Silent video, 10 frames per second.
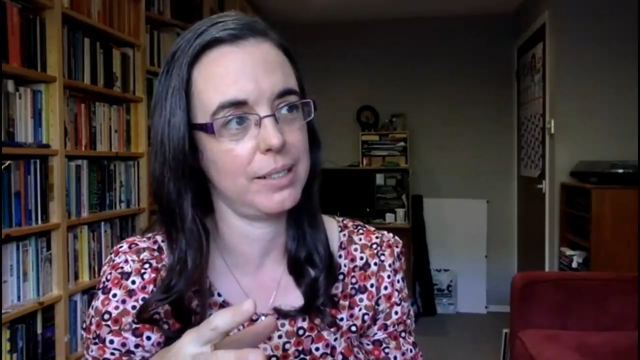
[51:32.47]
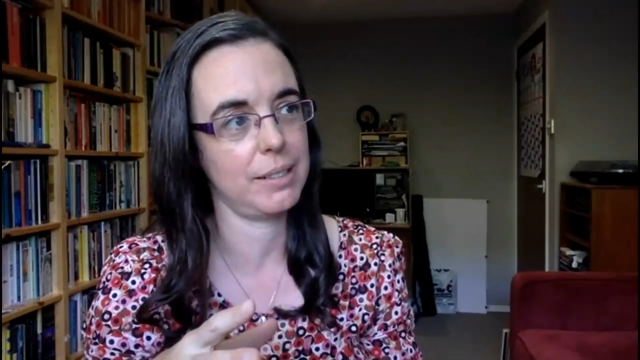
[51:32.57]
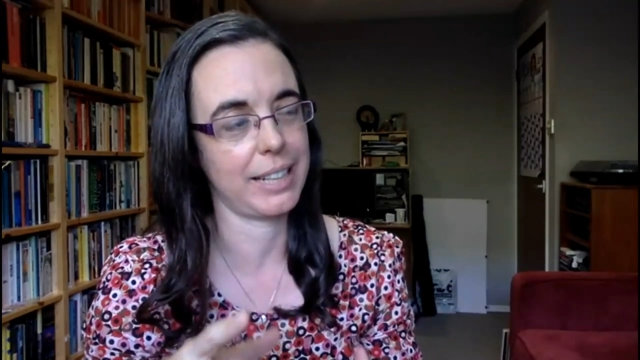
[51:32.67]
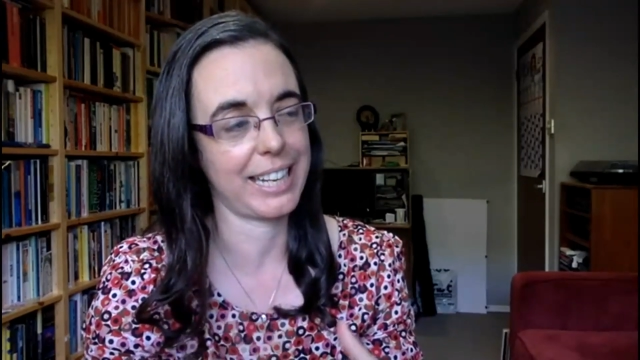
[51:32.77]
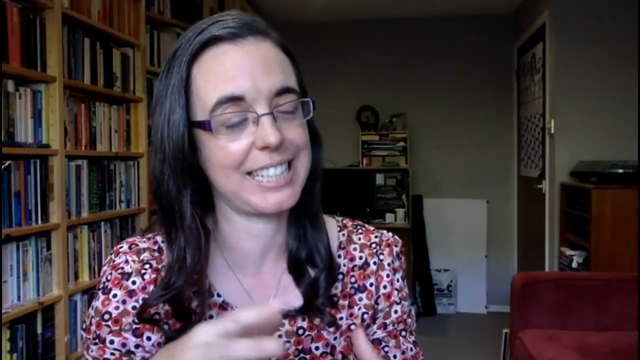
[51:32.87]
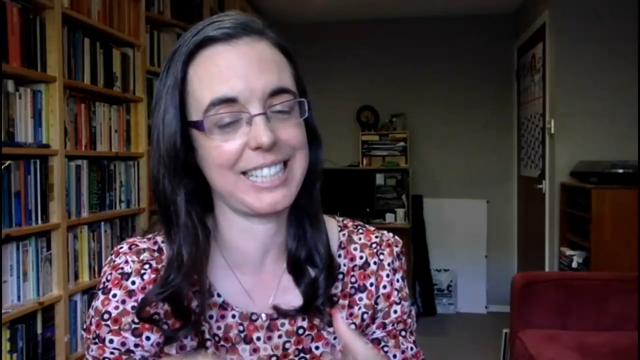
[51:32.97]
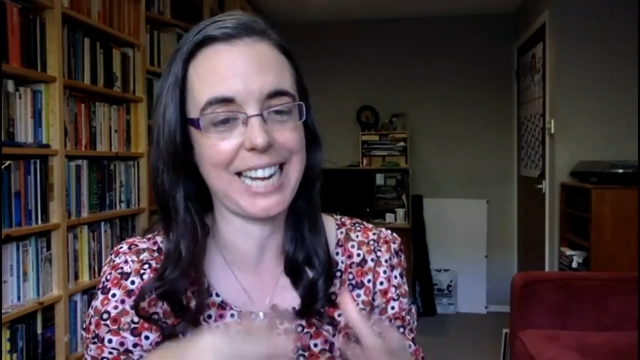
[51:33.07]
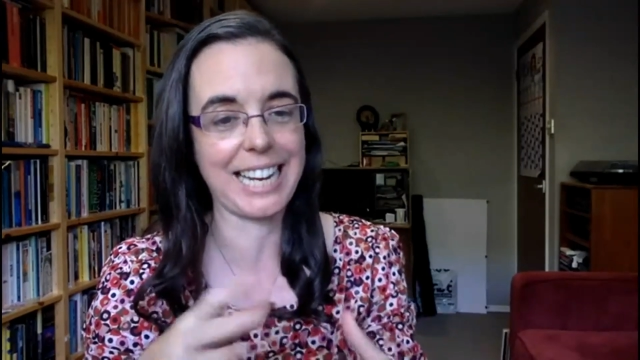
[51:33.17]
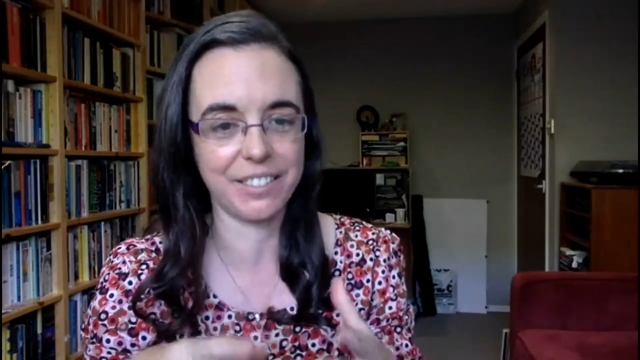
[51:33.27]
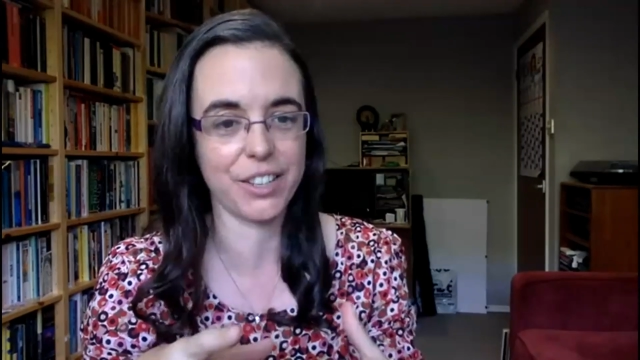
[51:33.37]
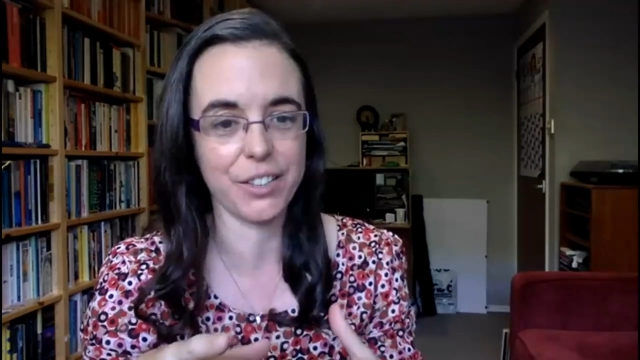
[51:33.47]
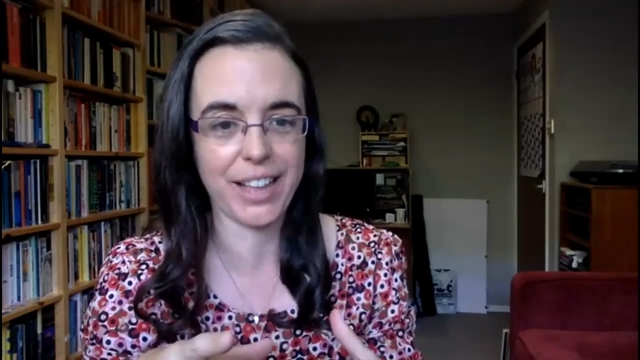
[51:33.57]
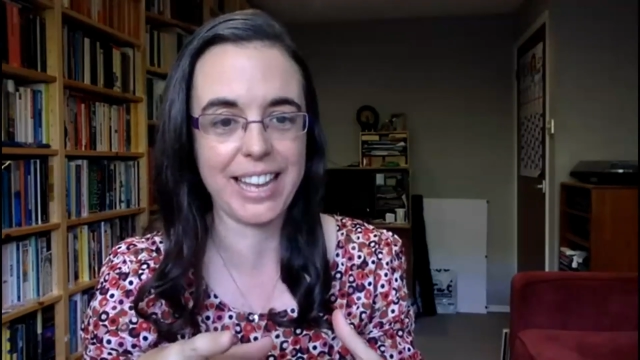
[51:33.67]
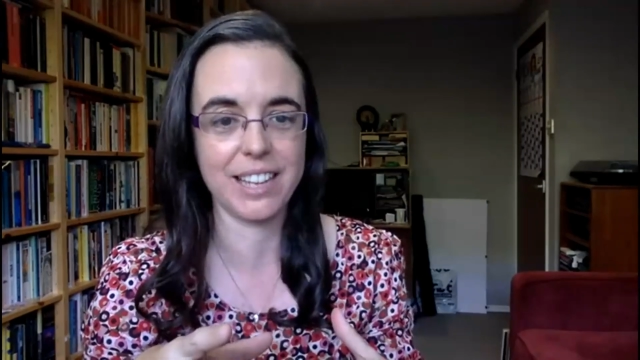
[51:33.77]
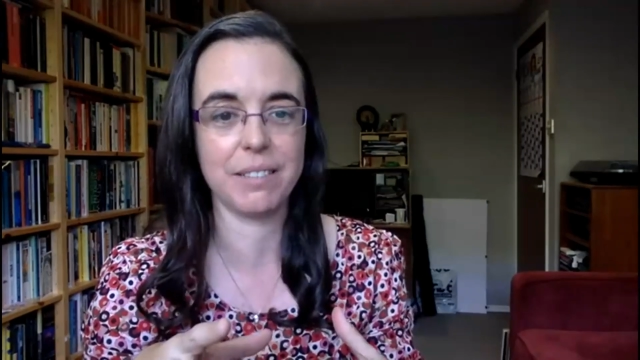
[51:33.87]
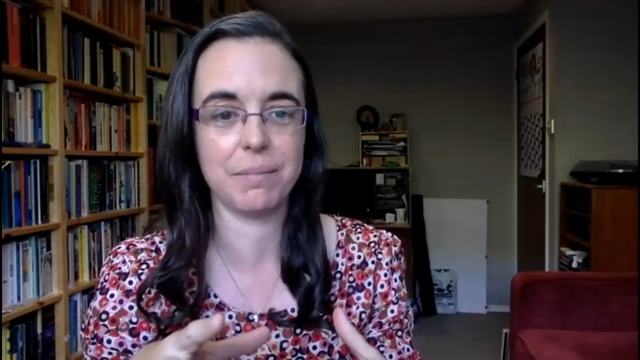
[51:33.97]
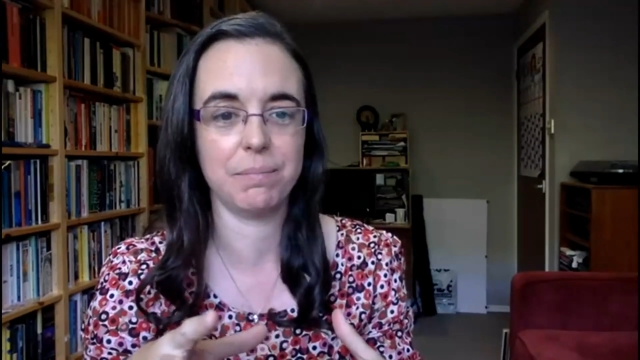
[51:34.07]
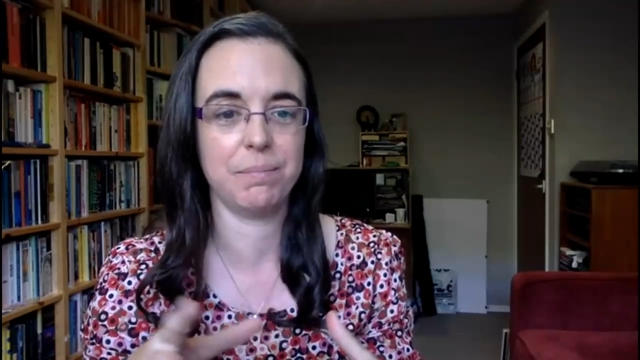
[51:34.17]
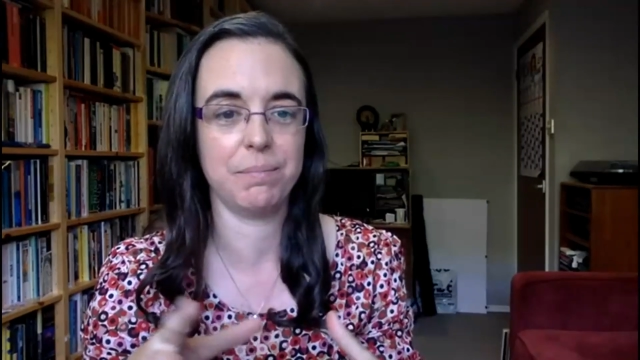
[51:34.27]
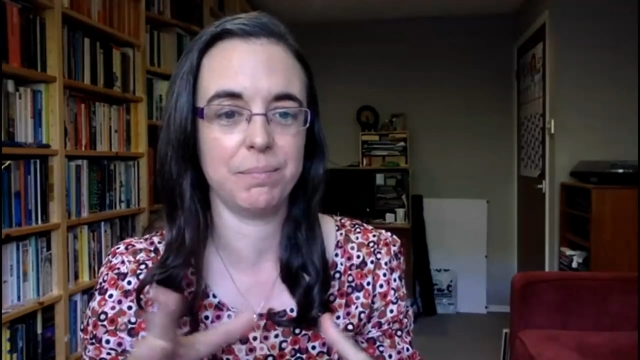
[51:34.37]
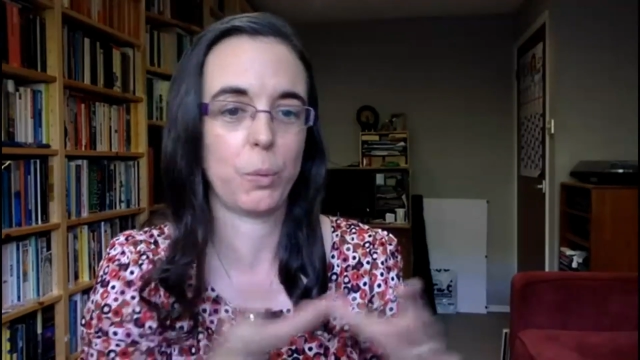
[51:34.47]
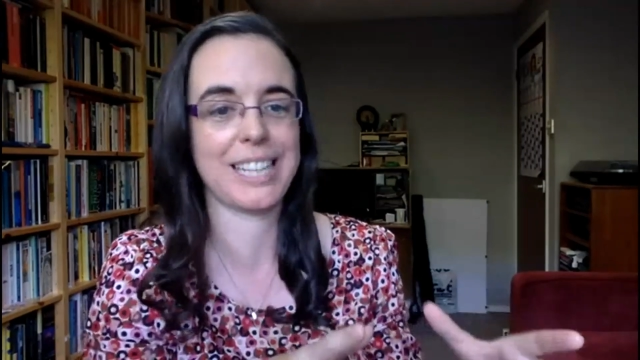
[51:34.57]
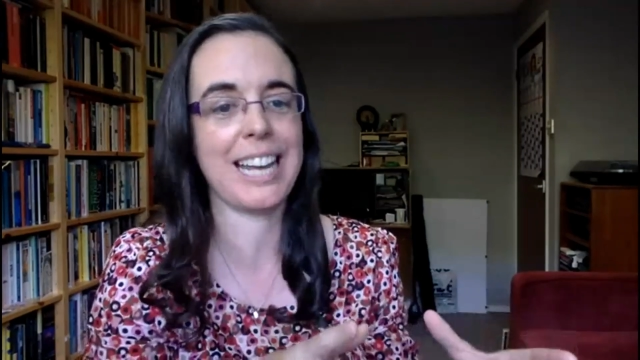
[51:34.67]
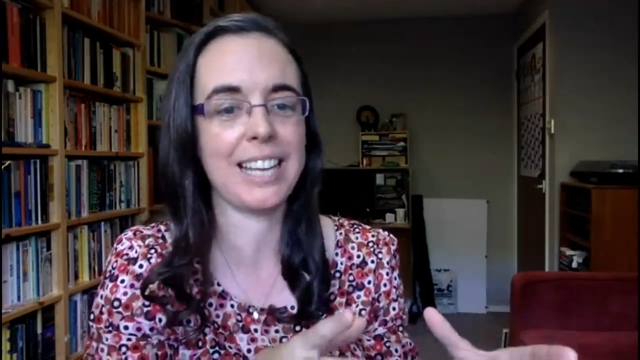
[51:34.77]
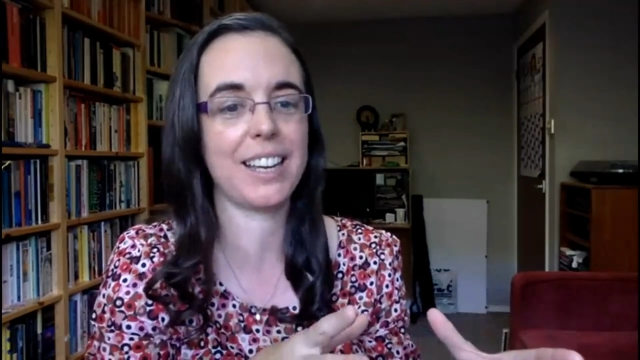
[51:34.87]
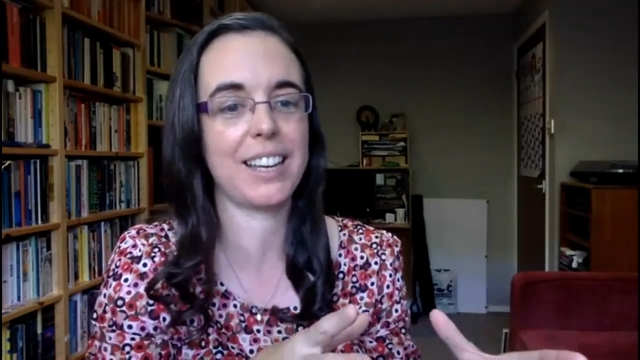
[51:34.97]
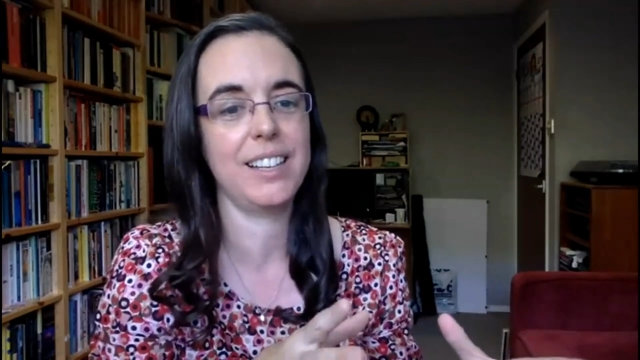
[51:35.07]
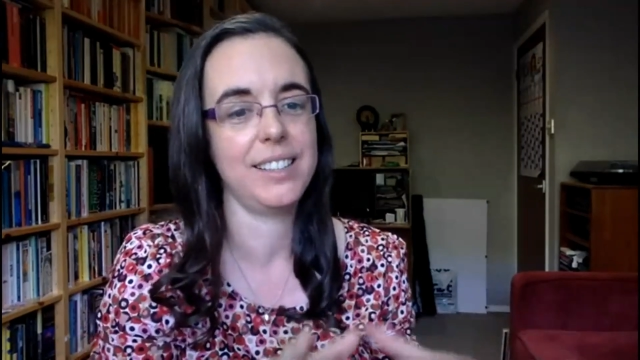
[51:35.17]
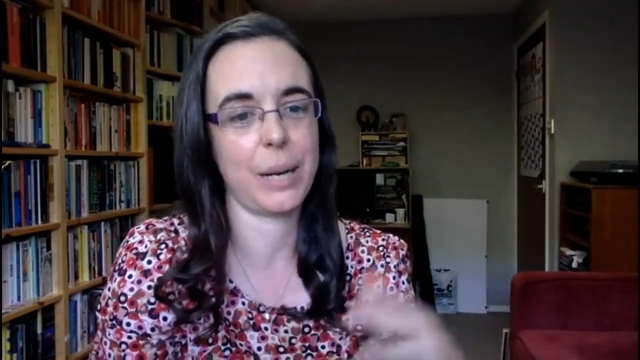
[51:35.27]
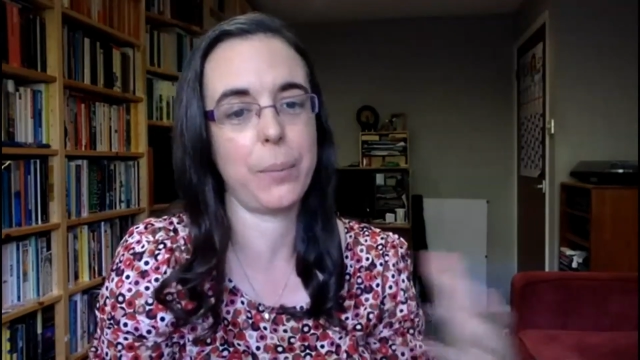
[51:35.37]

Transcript: like a state that they will take,